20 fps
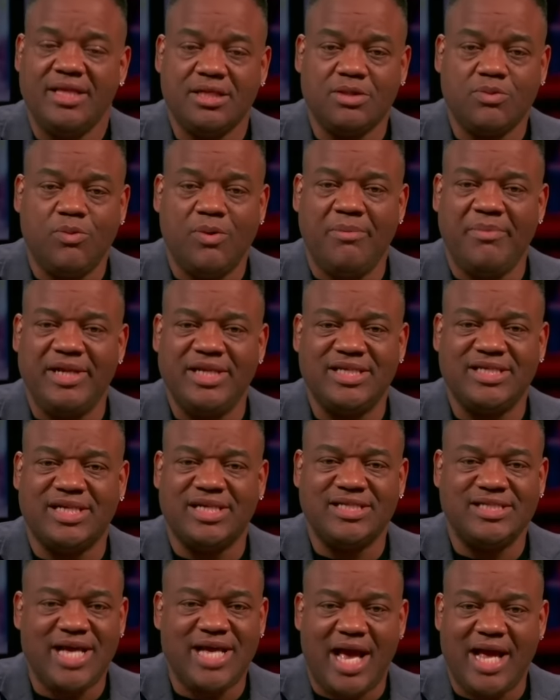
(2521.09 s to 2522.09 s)
This woman is
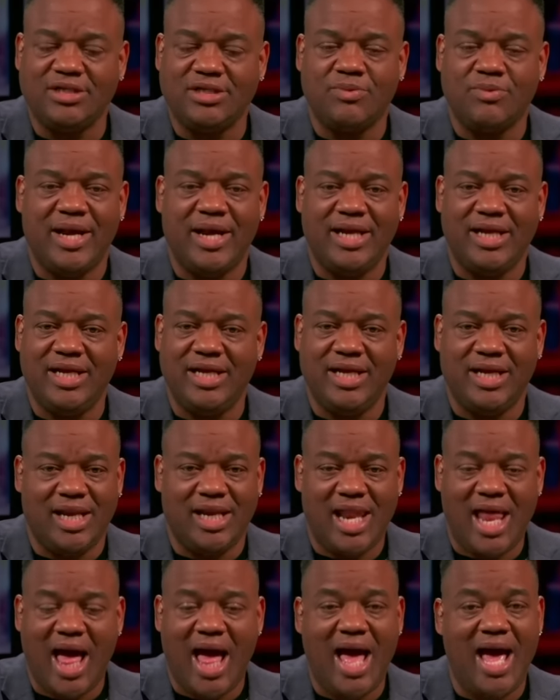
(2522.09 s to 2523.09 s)
exaggerating and
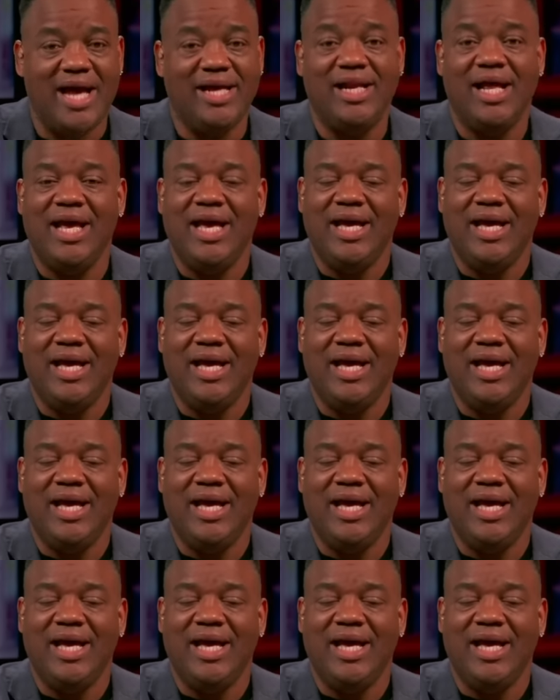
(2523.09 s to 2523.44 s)
lying.